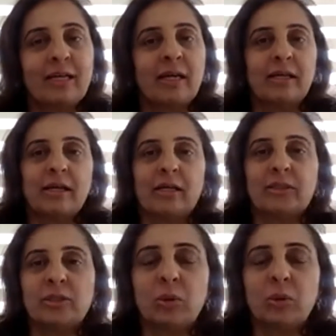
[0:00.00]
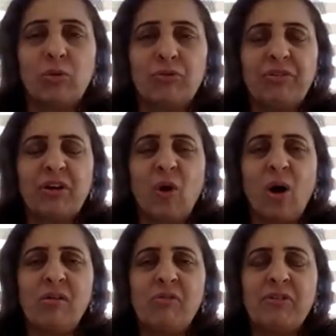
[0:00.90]
Yeah, so we were
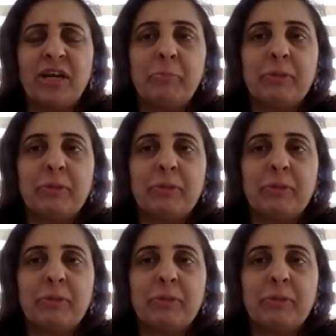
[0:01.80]
all very